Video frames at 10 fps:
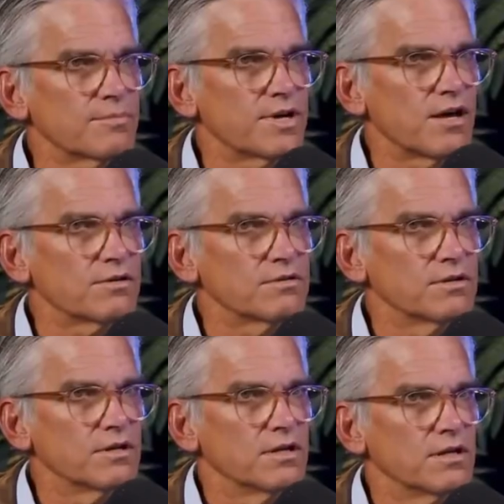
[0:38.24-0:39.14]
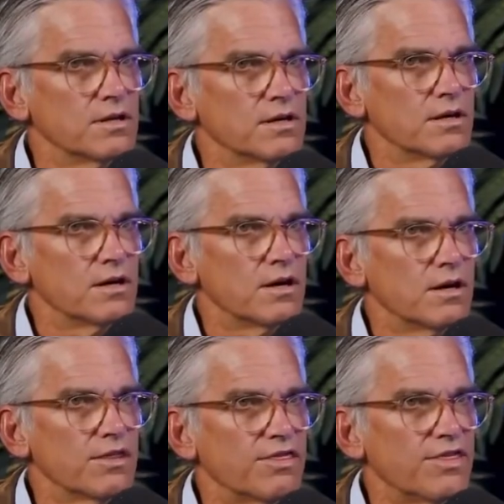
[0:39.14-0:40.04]
about
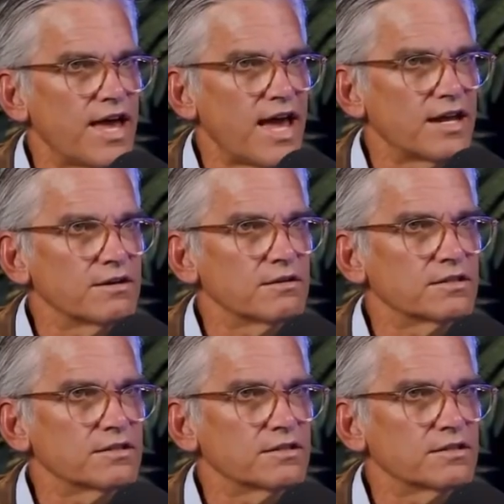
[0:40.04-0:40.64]
that,